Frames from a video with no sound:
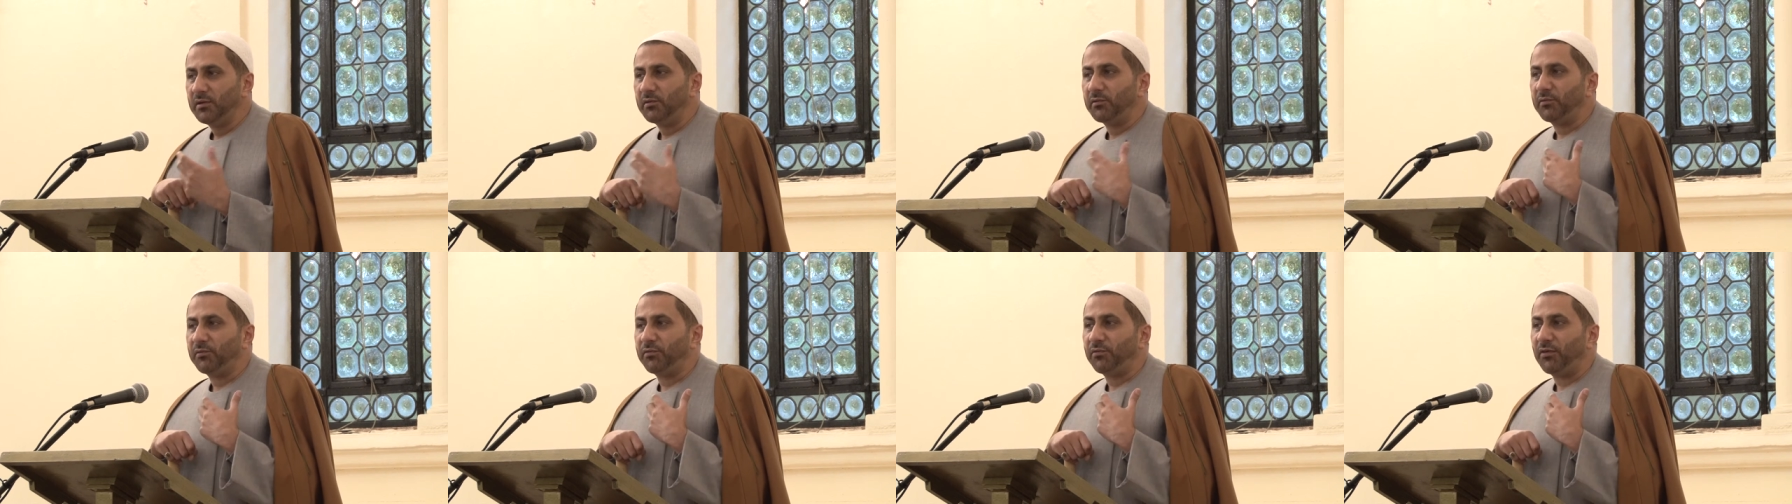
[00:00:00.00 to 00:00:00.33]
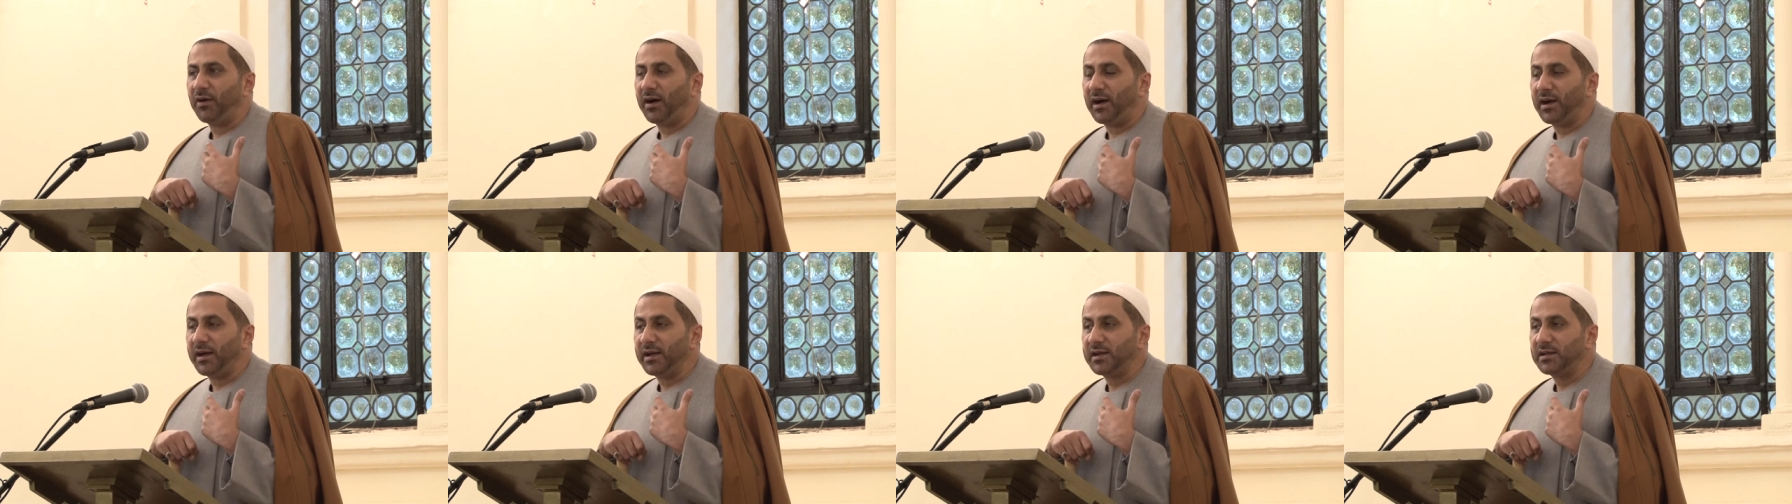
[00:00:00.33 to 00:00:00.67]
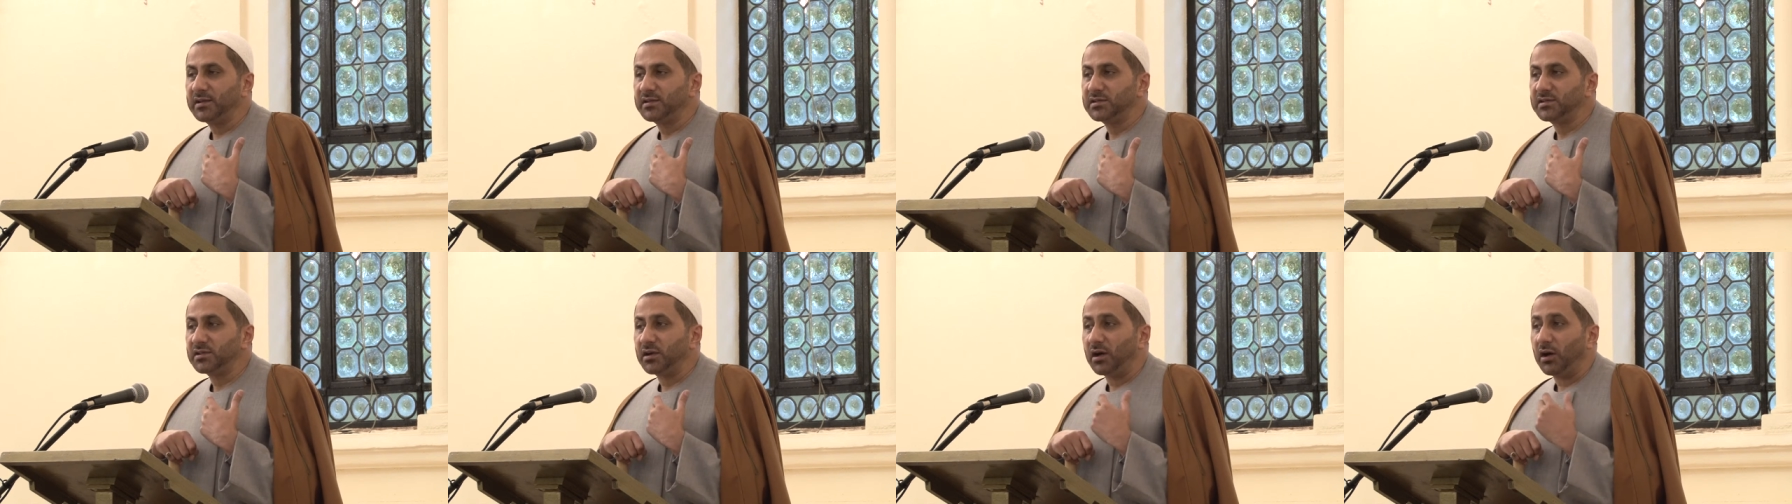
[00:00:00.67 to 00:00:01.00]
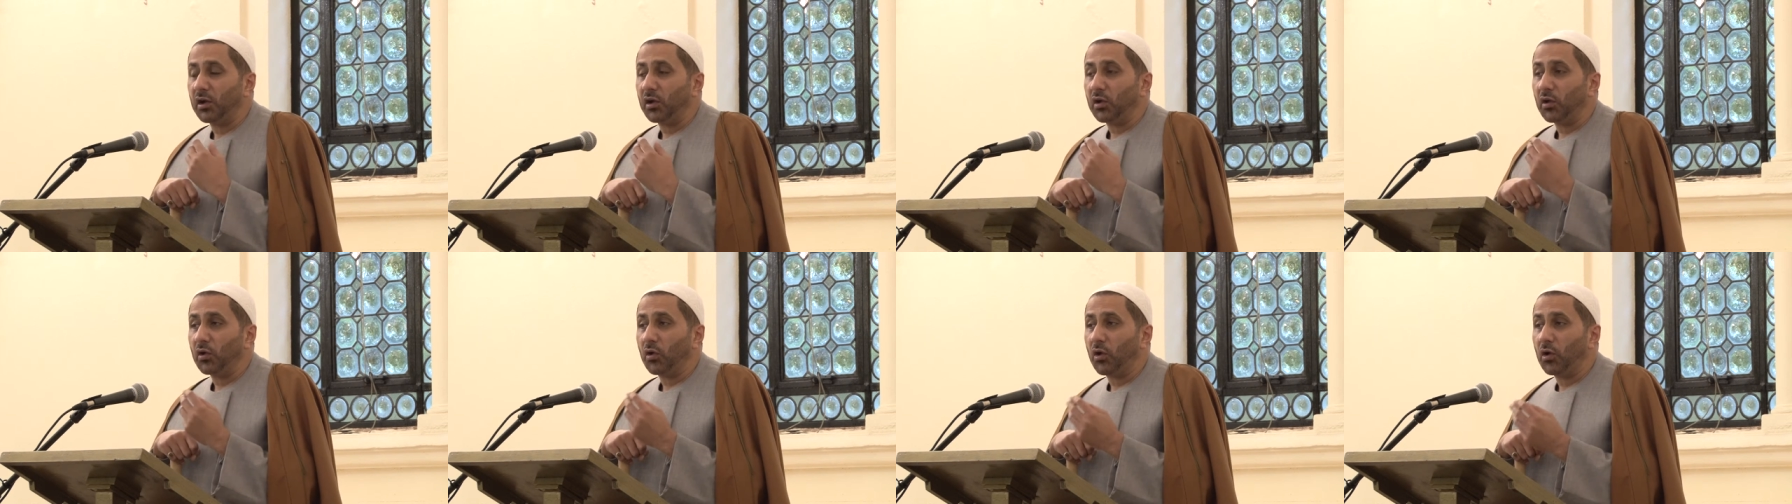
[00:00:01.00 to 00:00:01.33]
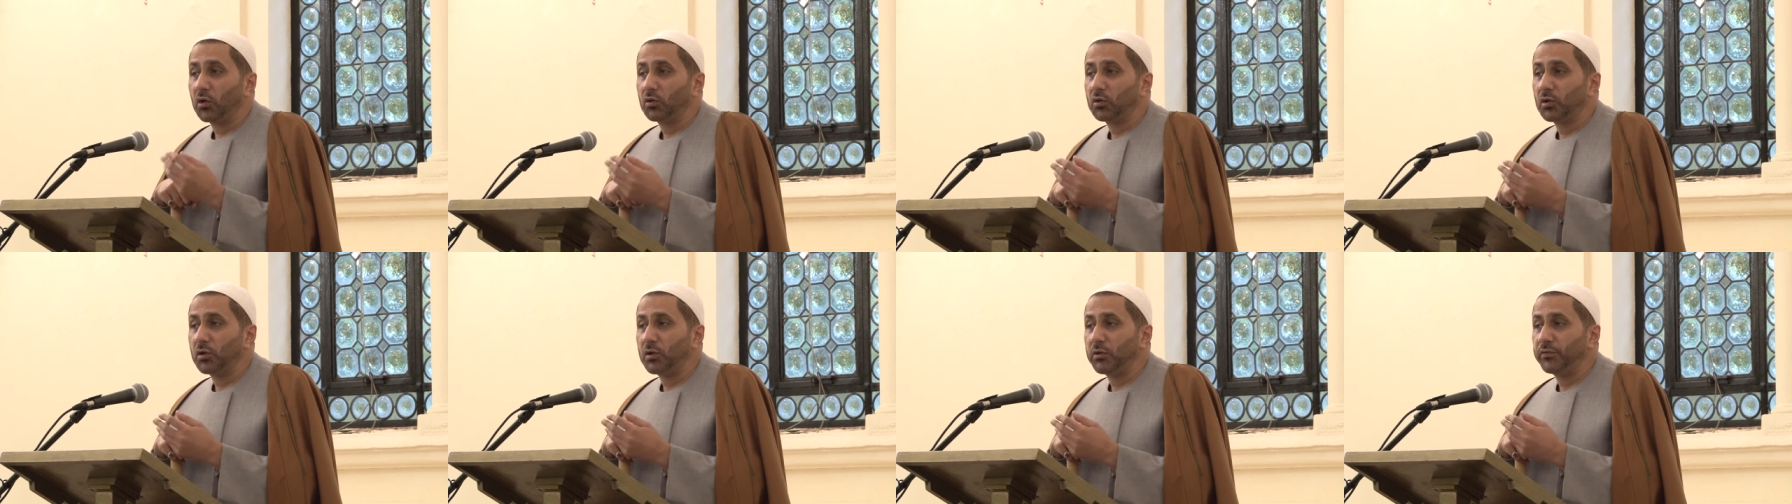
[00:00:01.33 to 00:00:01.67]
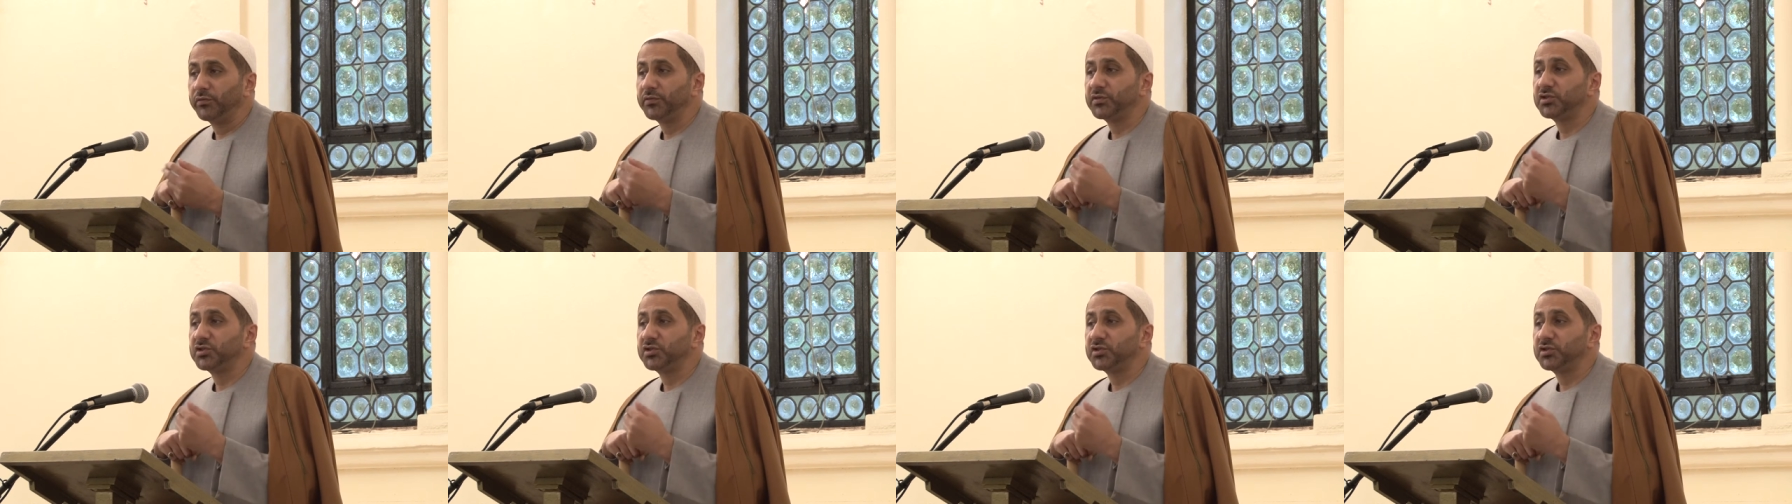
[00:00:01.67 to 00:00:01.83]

finds a lot of